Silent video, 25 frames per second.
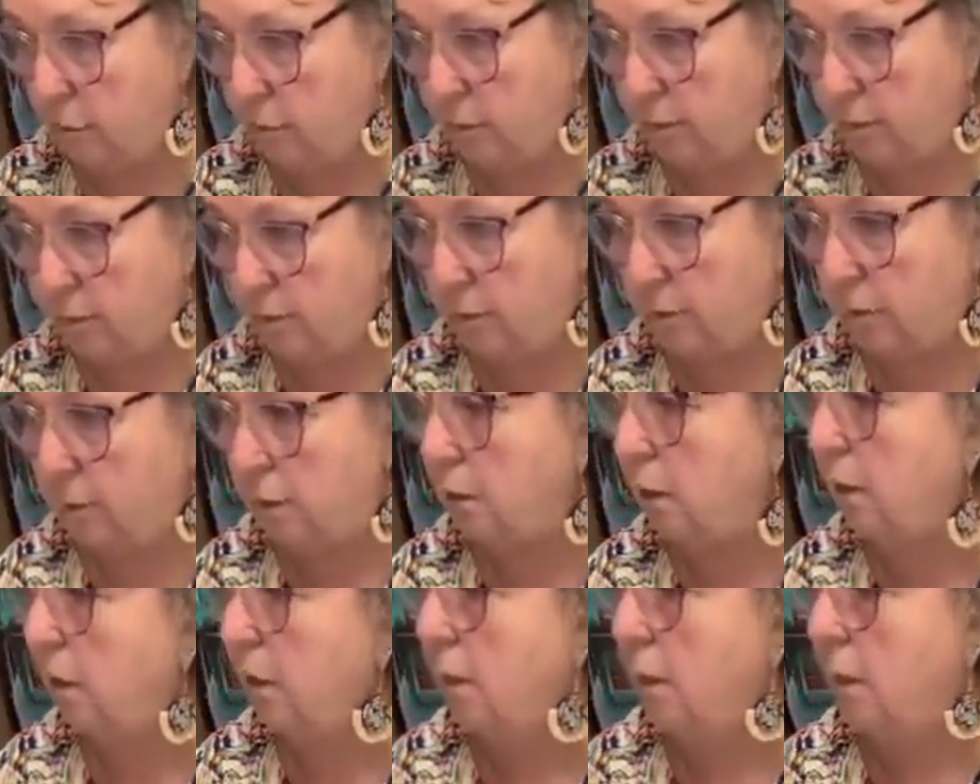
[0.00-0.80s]

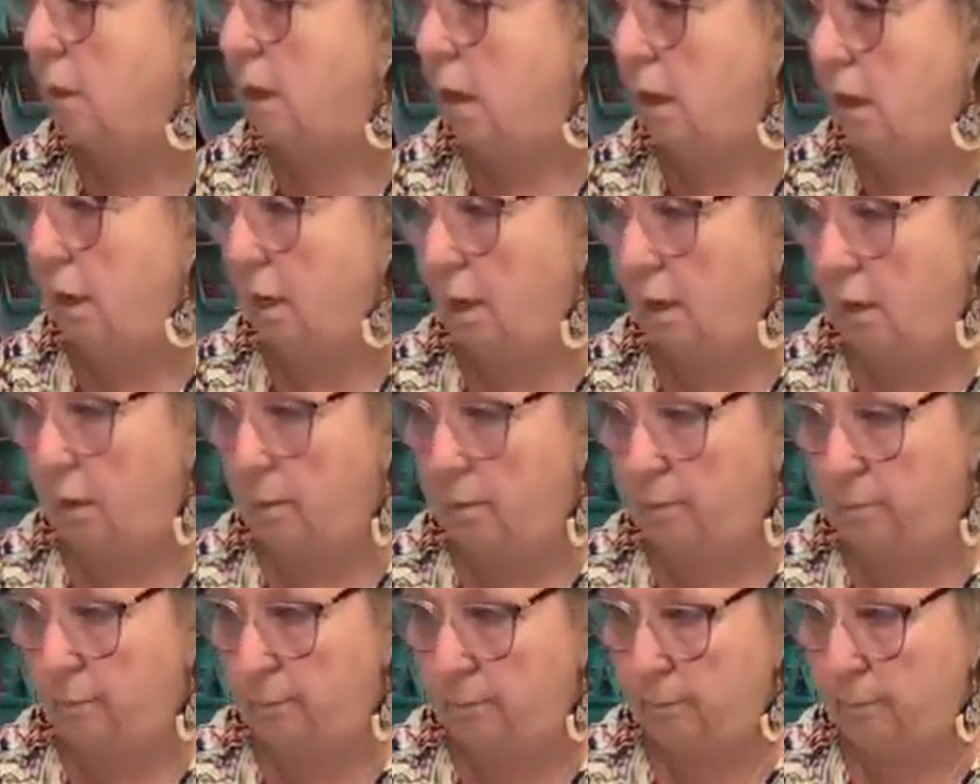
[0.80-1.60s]
interested
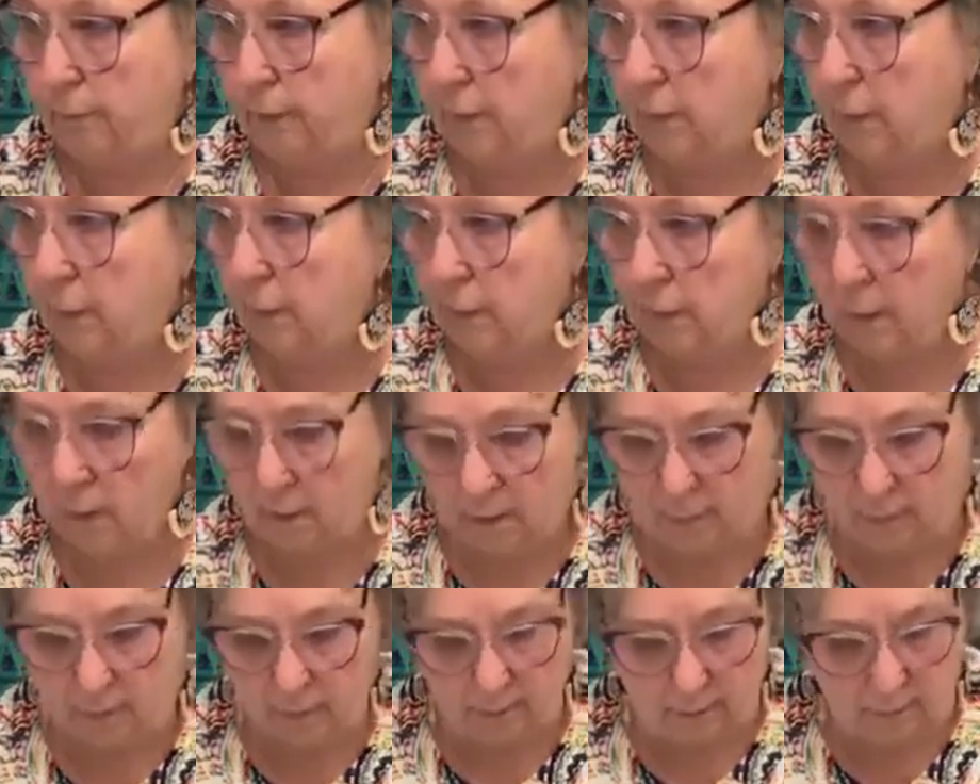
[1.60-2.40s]

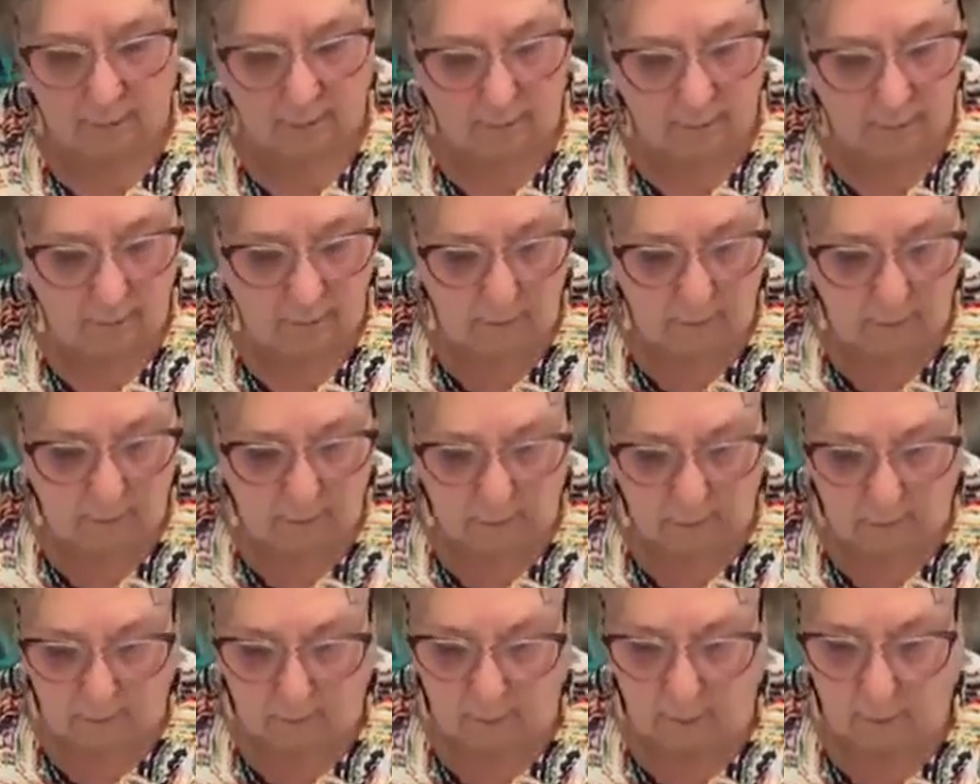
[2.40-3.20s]
because
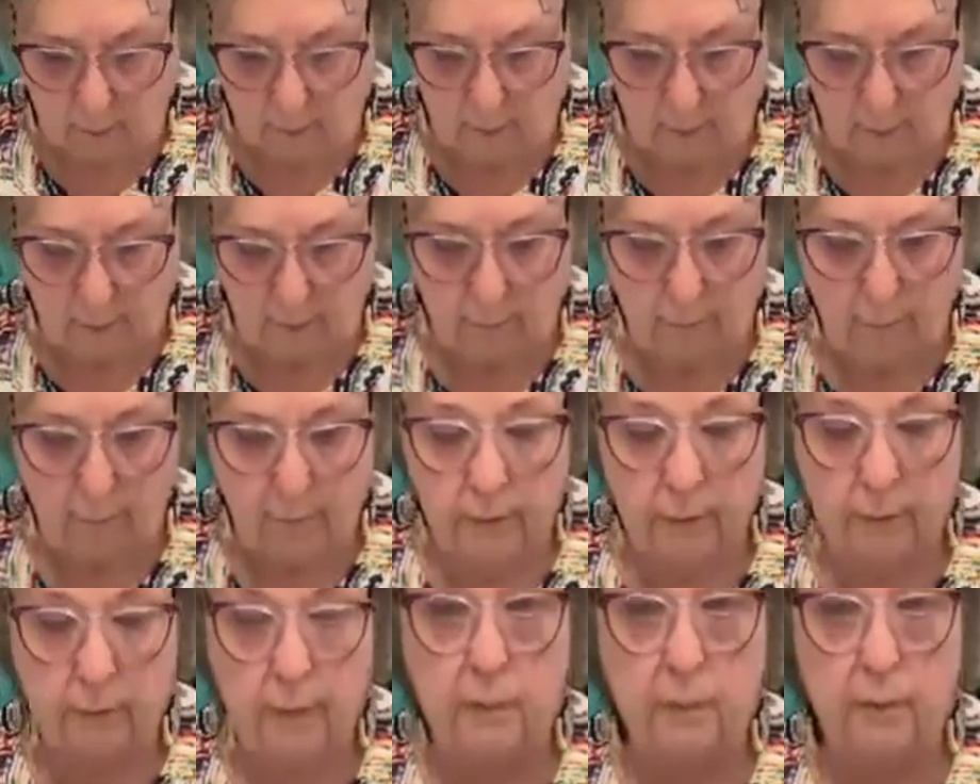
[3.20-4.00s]

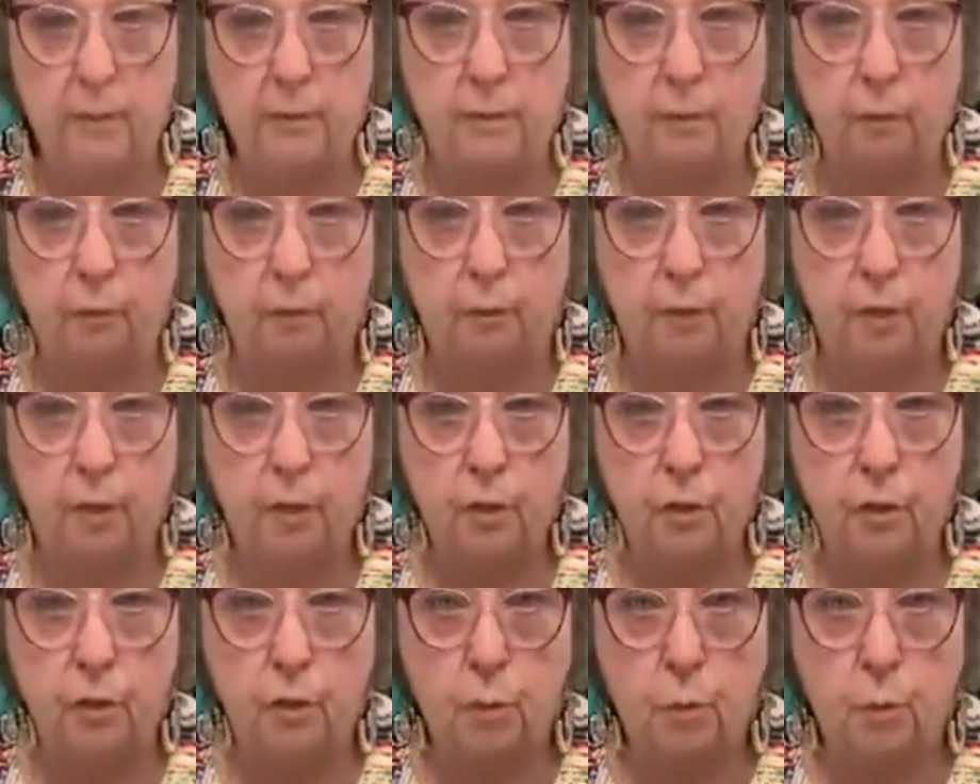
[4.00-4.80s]
this is a
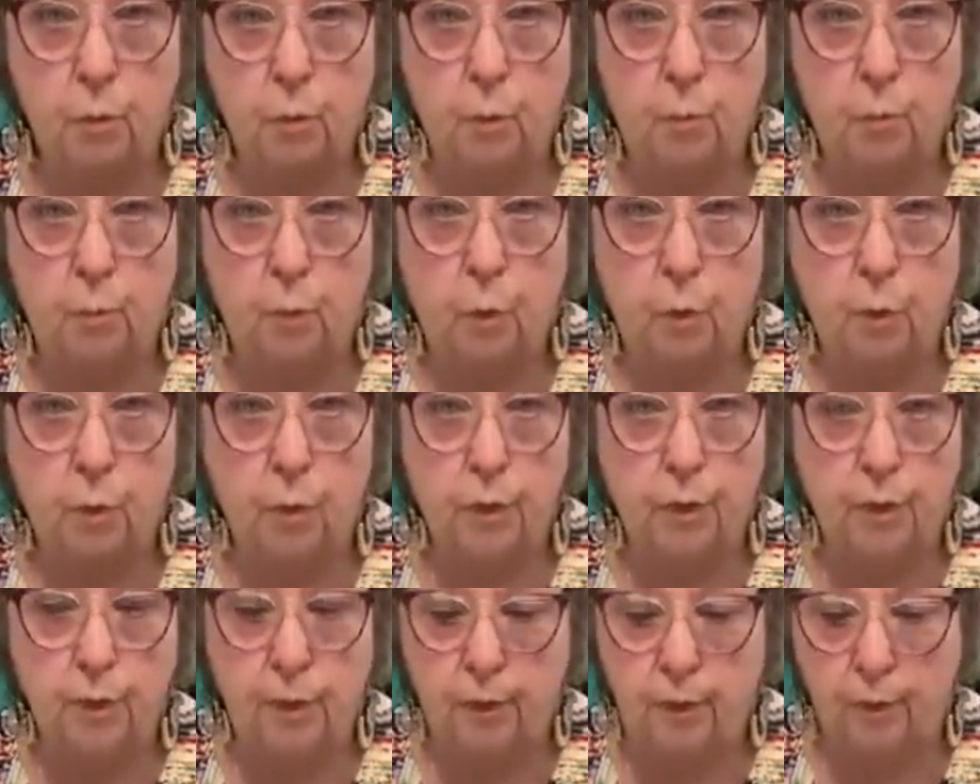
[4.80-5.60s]
reusable
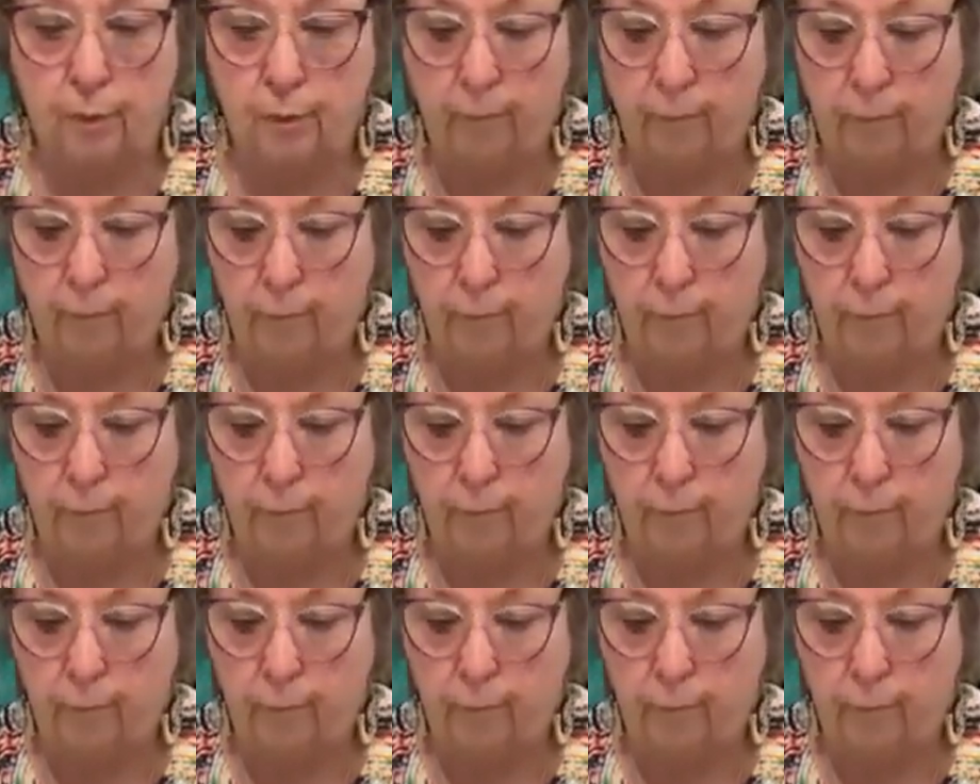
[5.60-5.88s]
board.